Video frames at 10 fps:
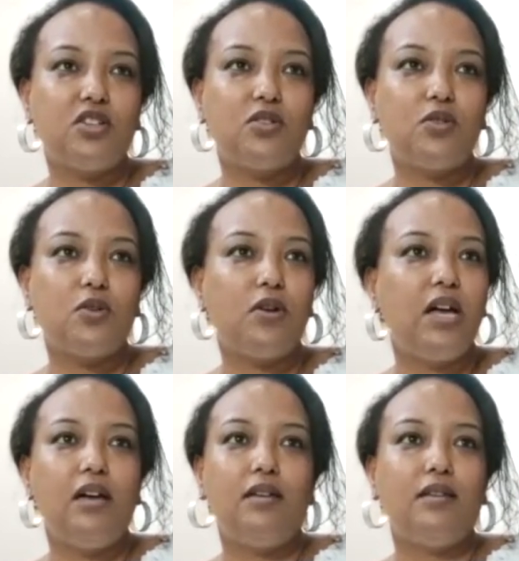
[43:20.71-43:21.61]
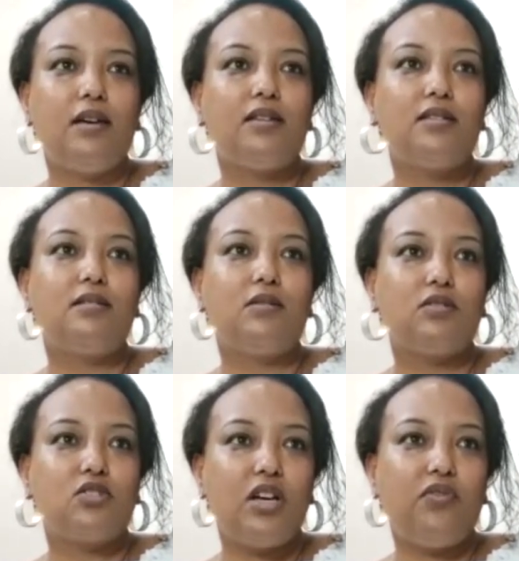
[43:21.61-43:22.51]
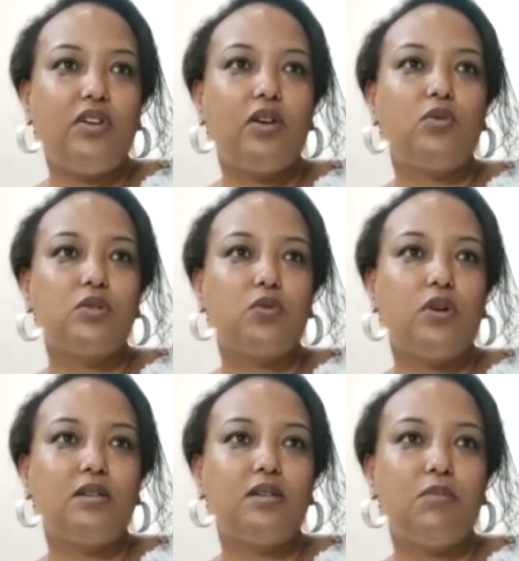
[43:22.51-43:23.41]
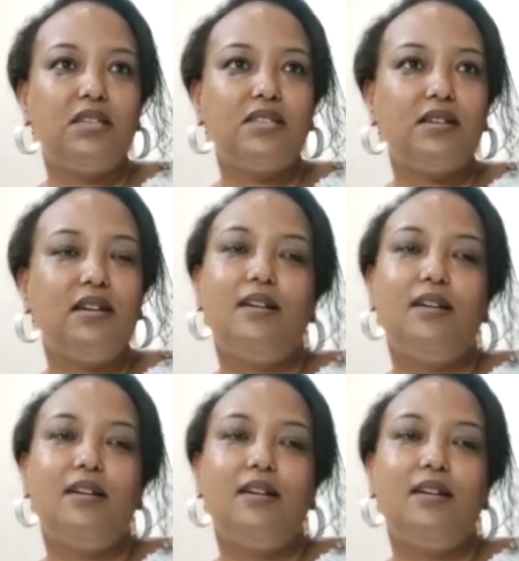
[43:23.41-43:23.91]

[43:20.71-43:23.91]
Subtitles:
So that trade fair was quite amazing.